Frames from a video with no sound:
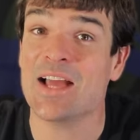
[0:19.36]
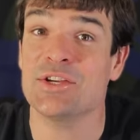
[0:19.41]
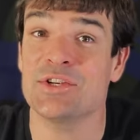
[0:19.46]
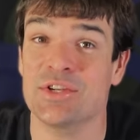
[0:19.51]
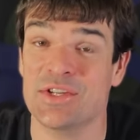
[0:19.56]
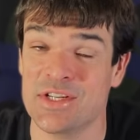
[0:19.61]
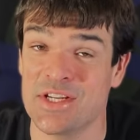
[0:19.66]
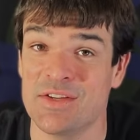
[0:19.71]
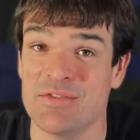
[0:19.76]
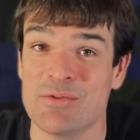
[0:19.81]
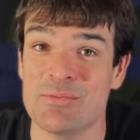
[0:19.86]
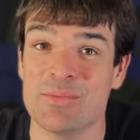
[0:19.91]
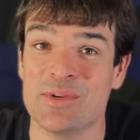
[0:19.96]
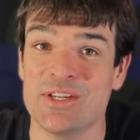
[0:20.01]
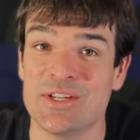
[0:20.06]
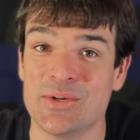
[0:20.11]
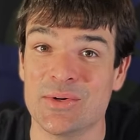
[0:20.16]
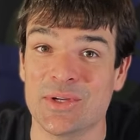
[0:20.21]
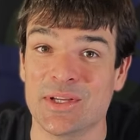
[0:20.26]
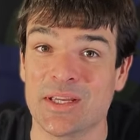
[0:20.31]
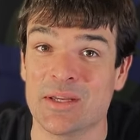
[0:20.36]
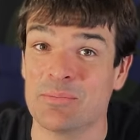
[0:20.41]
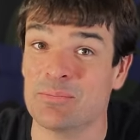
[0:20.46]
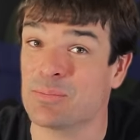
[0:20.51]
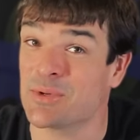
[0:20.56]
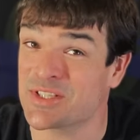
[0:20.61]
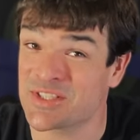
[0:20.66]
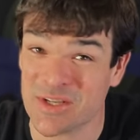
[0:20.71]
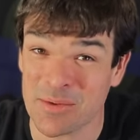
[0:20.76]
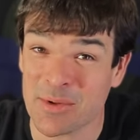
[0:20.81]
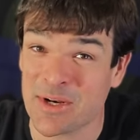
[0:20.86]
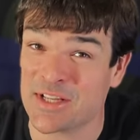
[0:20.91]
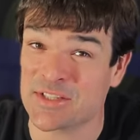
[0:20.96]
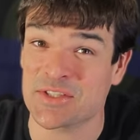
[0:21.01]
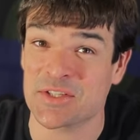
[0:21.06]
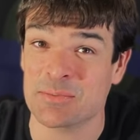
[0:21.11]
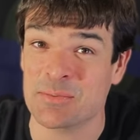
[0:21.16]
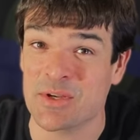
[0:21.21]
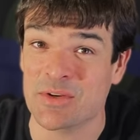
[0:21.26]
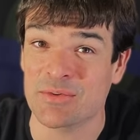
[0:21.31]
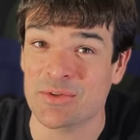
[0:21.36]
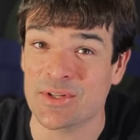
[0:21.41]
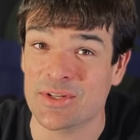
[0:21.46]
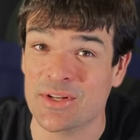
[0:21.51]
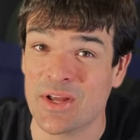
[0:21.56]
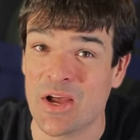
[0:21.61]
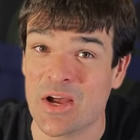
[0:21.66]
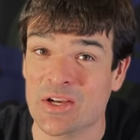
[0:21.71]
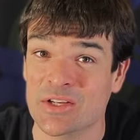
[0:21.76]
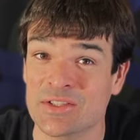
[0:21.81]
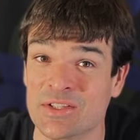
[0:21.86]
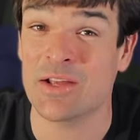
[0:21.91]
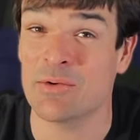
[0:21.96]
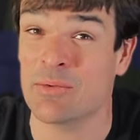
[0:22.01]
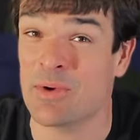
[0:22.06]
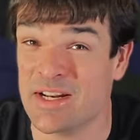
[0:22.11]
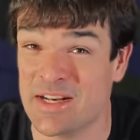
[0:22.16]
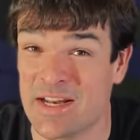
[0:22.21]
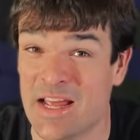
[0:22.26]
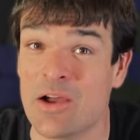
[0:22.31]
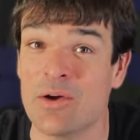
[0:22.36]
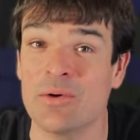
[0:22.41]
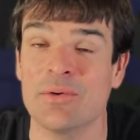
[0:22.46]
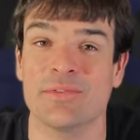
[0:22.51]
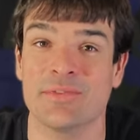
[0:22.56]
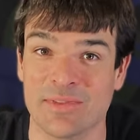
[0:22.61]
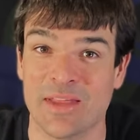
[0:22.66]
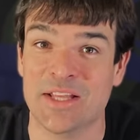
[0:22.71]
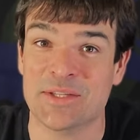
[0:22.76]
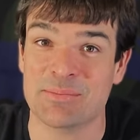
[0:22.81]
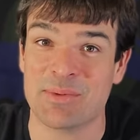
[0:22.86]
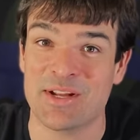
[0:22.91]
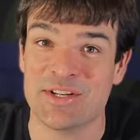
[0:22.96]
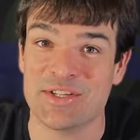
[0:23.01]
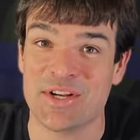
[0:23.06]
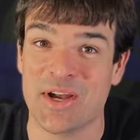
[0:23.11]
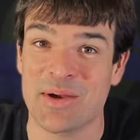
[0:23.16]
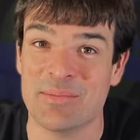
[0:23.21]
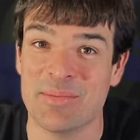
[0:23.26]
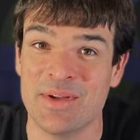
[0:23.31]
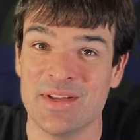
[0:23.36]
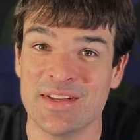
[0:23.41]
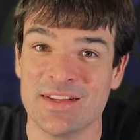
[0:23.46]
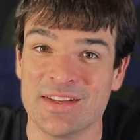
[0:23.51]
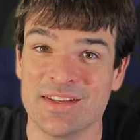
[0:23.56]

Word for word: I shouldn't even be doing it, but someone has to speak for the dogs, and right now, that's my job.